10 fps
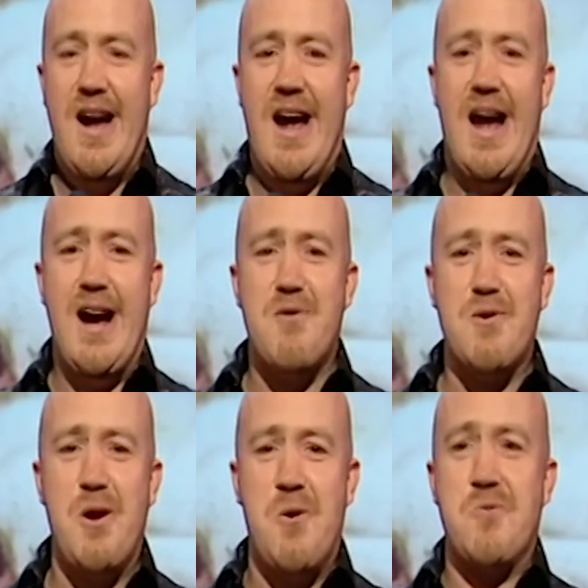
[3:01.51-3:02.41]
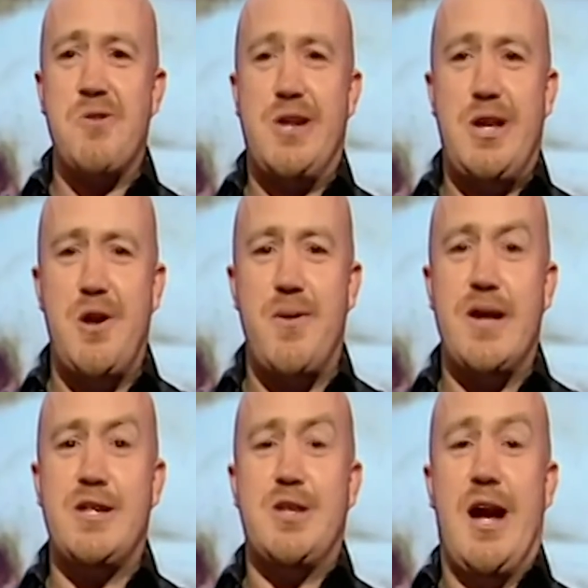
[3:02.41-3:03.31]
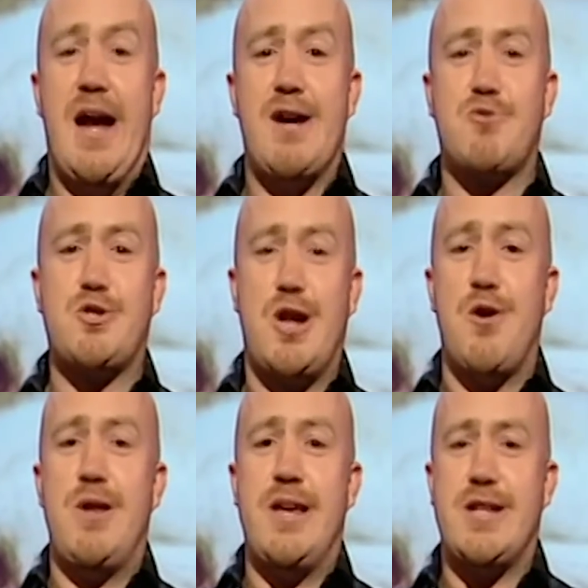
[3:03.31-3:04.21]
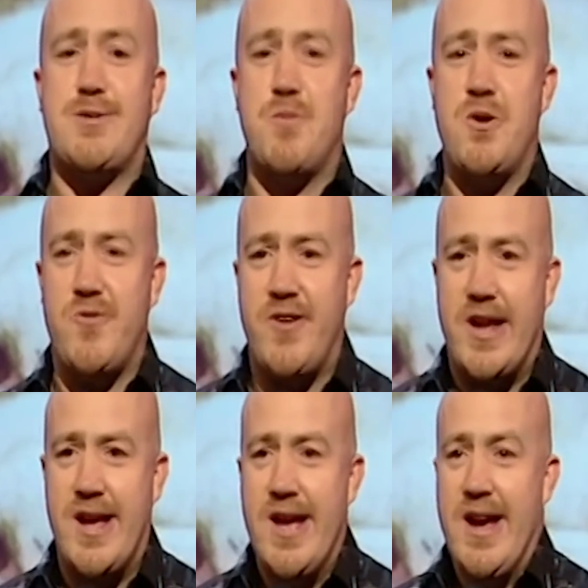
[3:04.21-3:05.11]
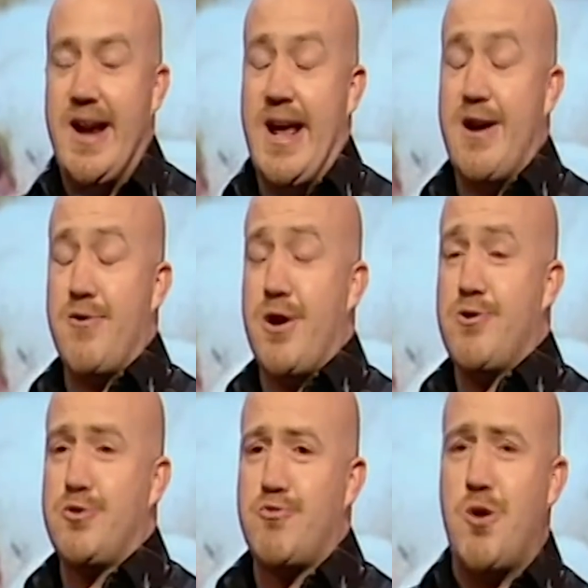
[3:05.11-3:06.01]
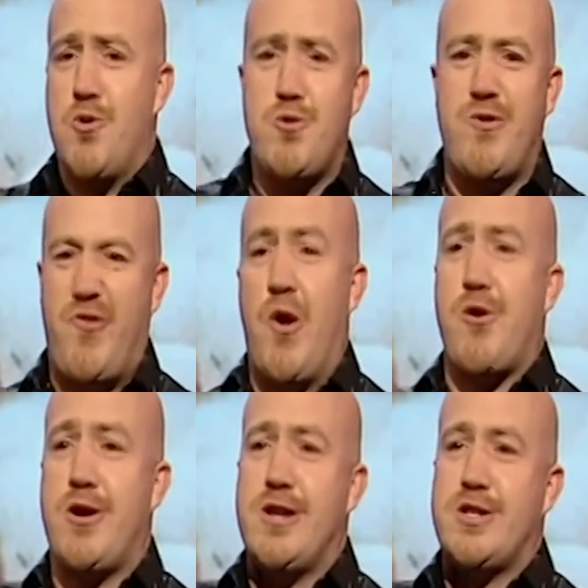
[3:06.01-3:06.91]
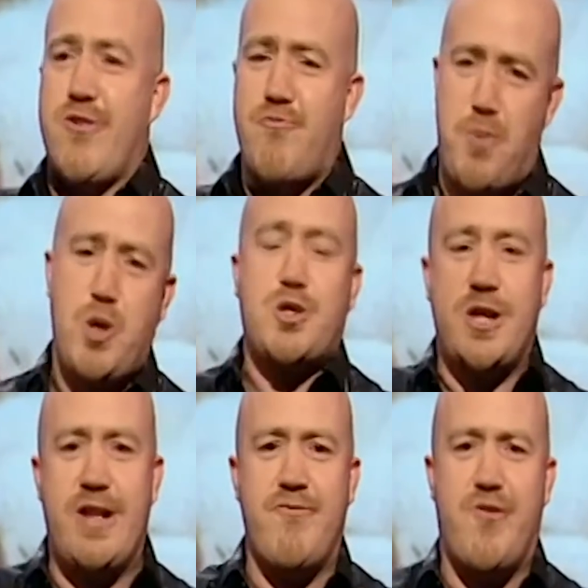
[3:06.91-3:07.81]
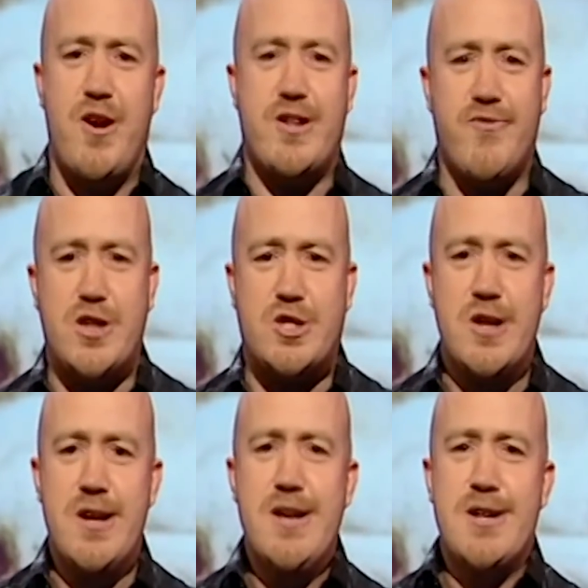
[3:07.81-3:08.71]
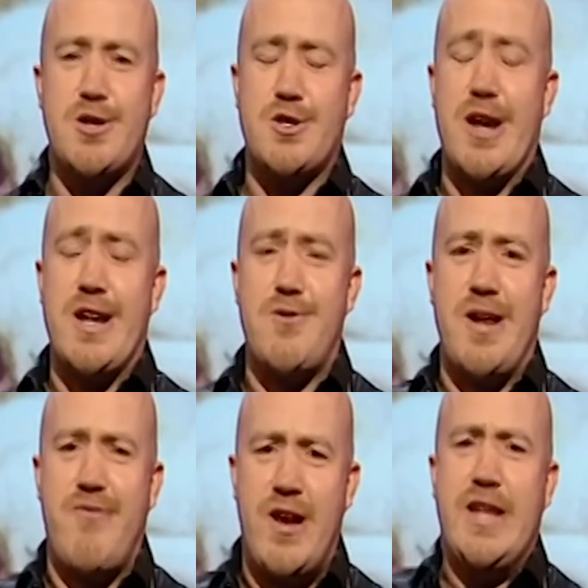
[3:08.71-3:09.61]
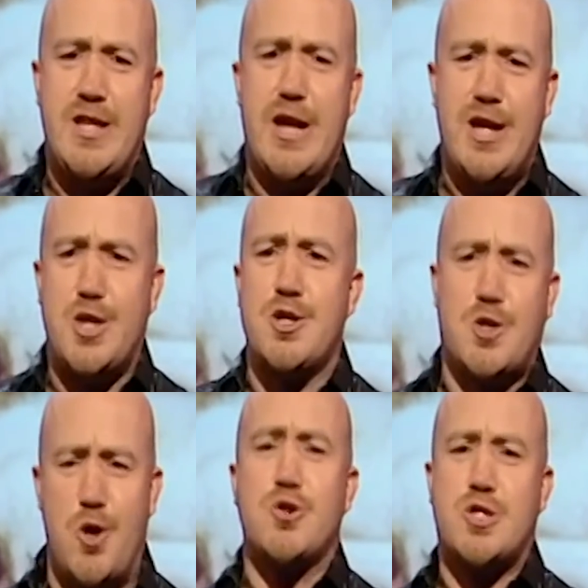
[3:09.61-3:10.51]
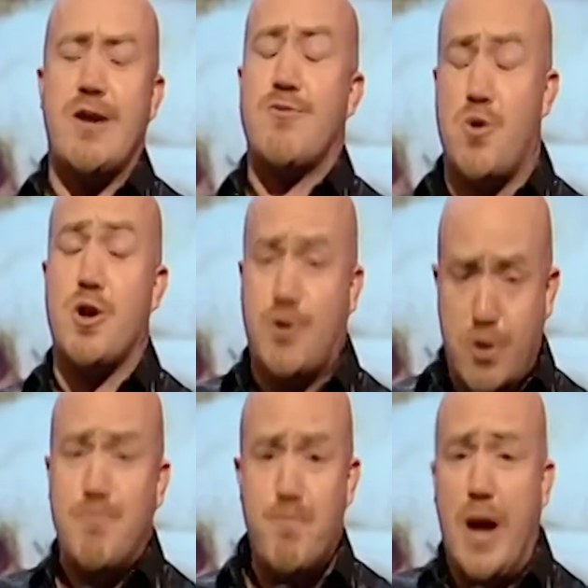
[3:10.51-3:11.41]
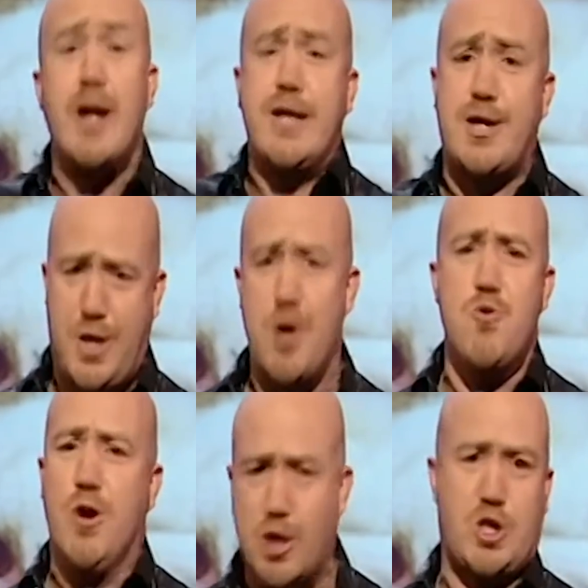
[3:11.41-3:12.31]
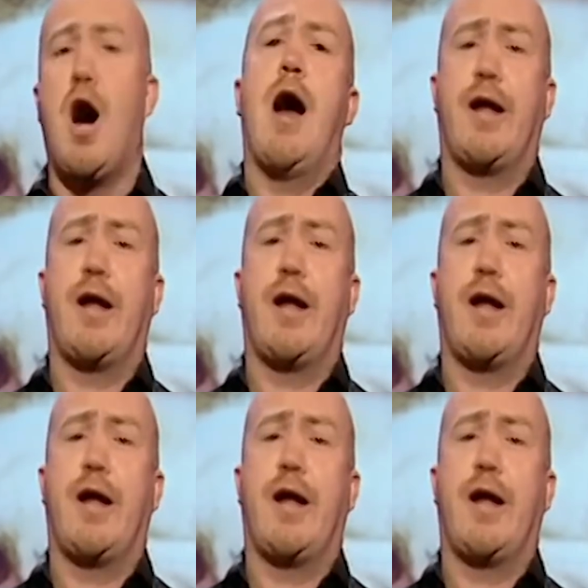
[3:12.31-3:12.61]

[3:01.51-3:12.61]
How long the queue is, how slowly it's moving, and how those rude foreigners have pushed in front of us because they don't have any decent concept of what a good bloody queue looks like.